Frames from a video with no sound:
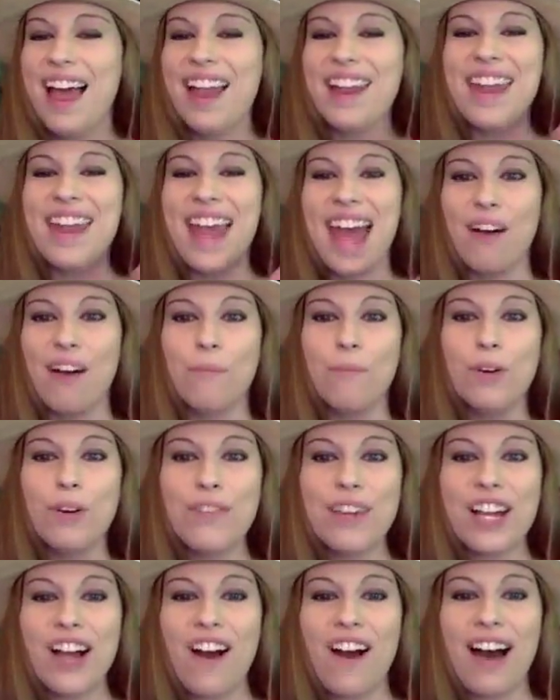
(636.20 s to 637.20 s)
Now,
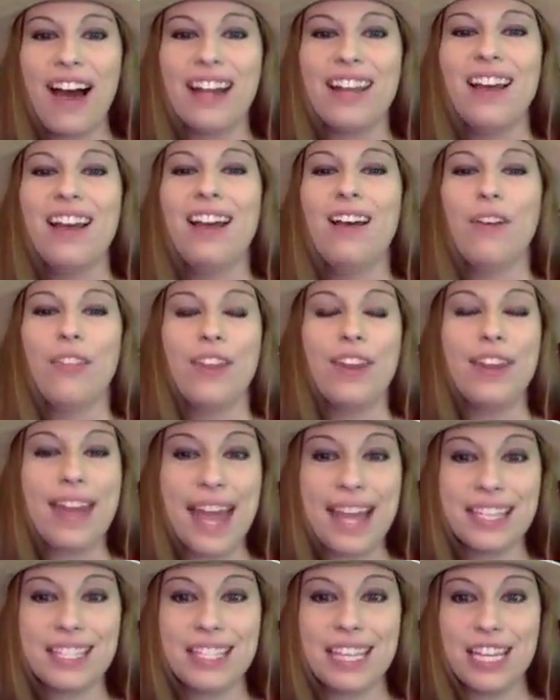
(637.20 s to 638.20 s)
moving on, the
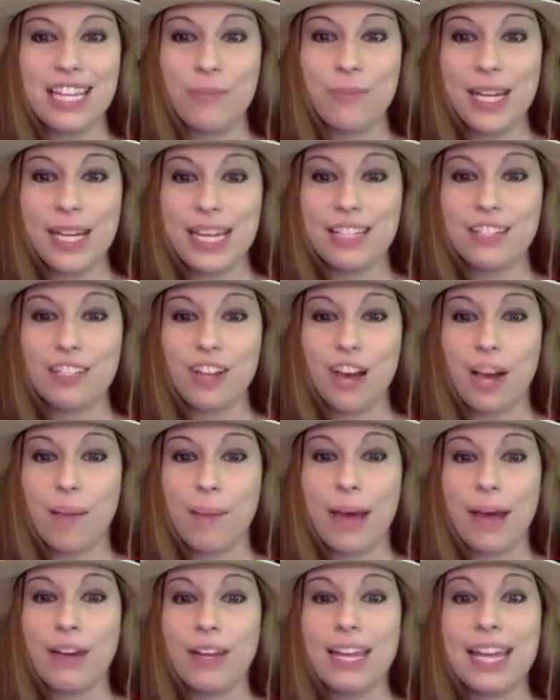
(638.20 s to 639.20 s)
next thing you need to talk
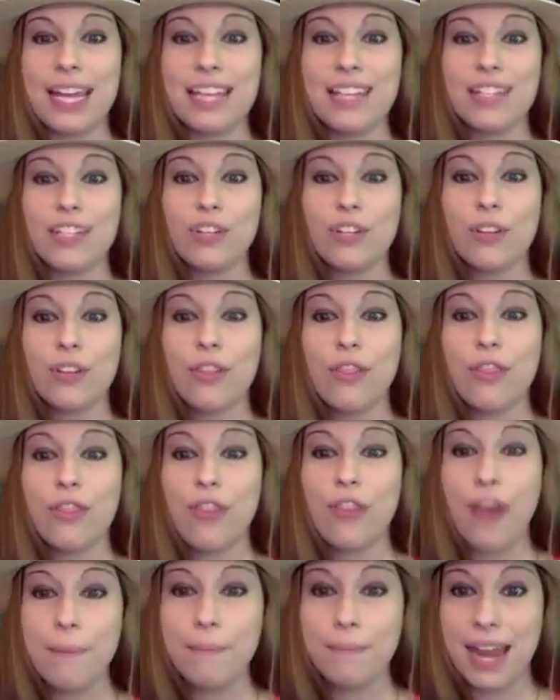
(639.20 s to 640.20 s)
about is your
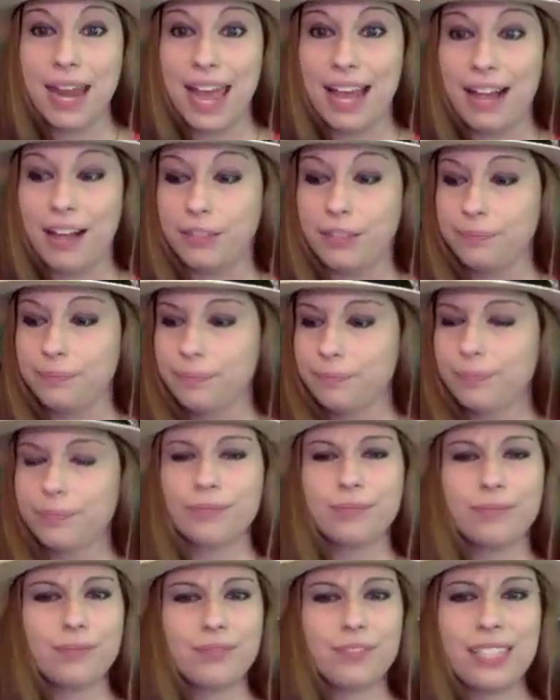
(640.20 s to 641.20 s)
thumbnail.
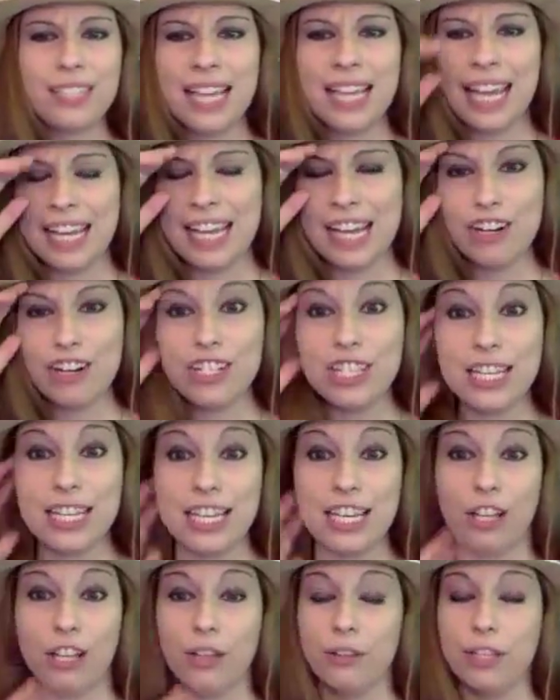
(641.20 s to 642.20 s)
And here's the
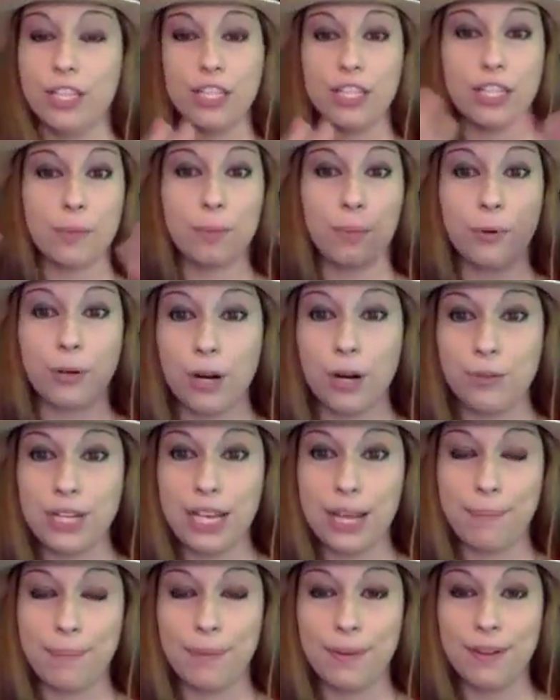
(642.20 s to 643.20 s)
deal. This is a pro
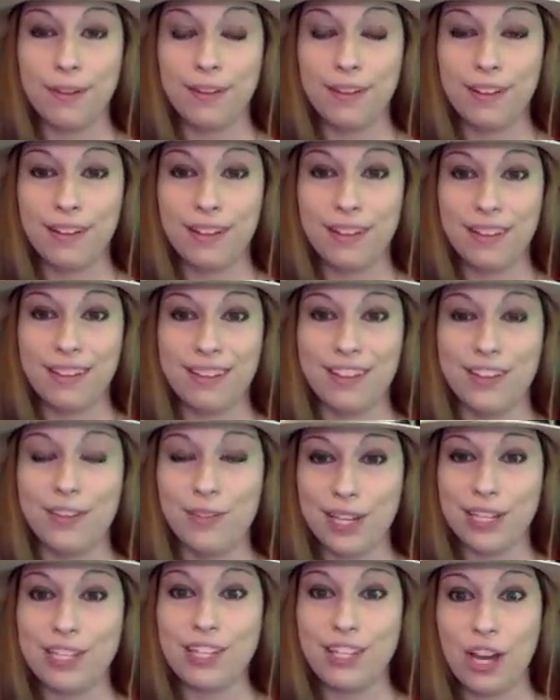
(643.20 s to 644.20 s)
tip. You
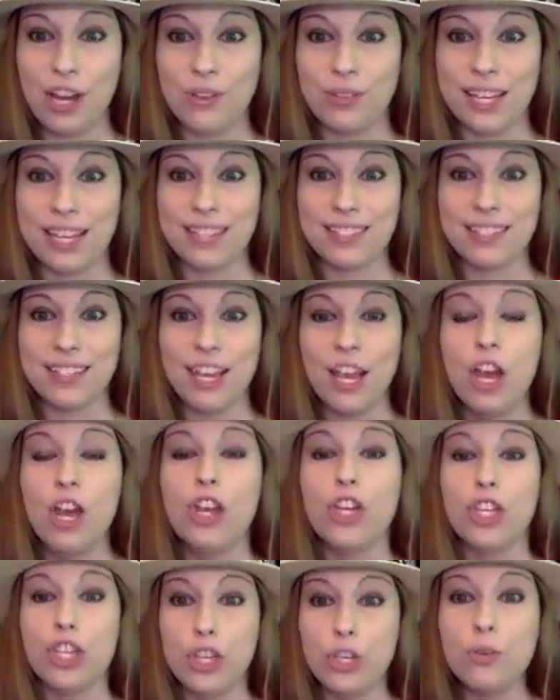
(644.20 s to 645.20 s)
need to know this.
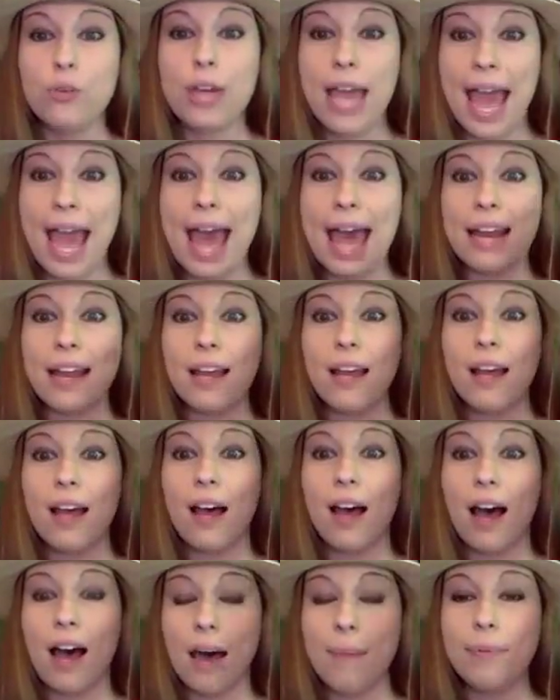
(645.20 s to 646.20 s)
You can
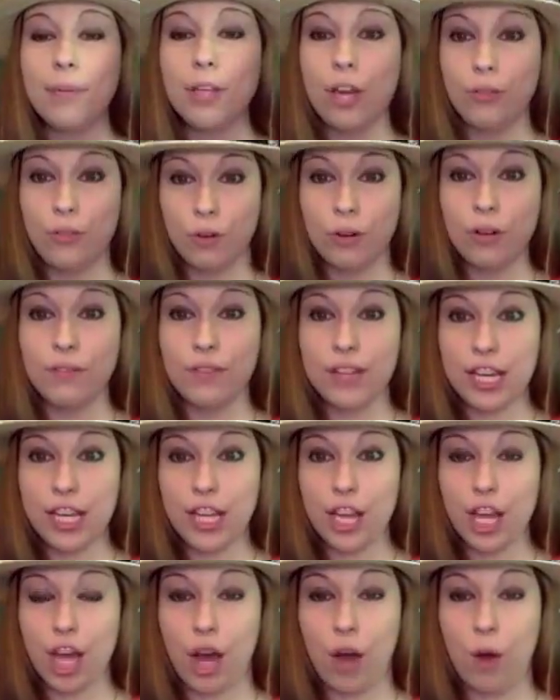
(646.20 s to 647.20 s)
upload your
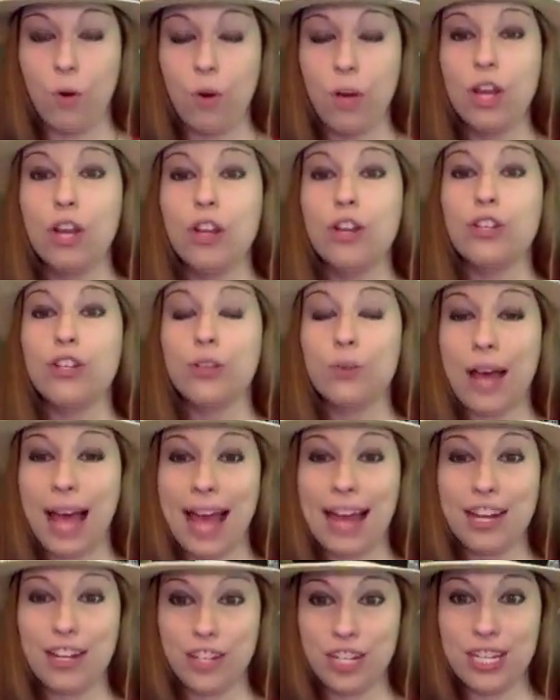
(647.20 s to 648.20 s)
video to
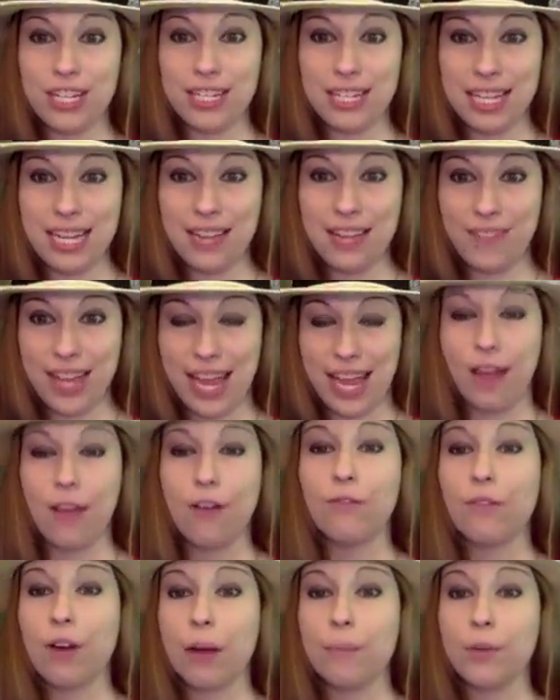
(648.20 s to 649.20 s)
IGTV
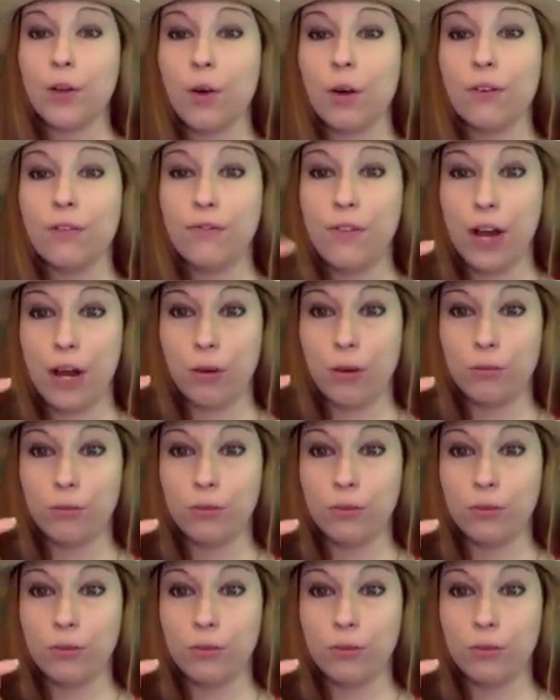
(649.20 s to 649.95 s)
from your phone.